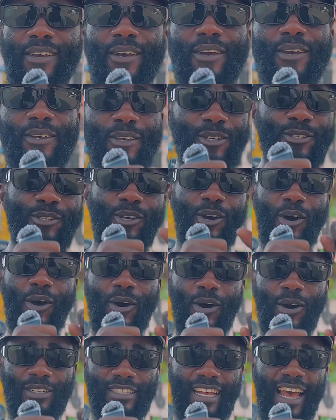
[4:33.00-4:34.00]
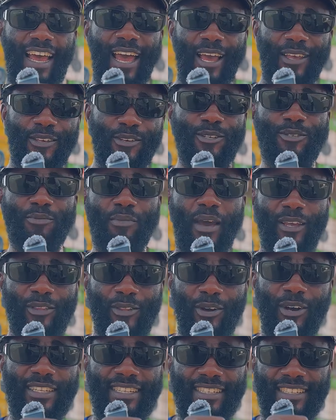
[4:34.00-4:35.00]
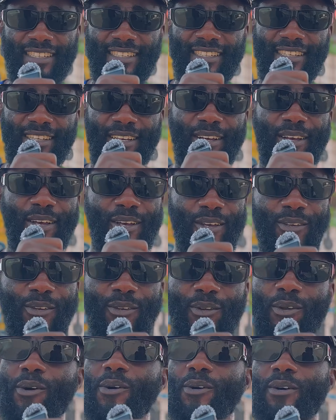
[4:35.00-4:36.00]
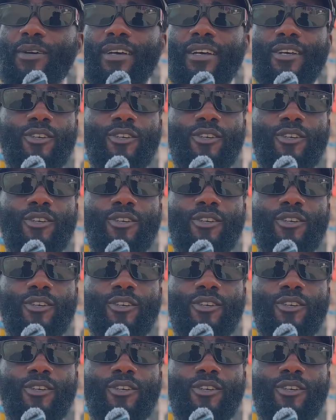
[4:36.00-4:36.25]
use your horse, I can use my tortoise, you know.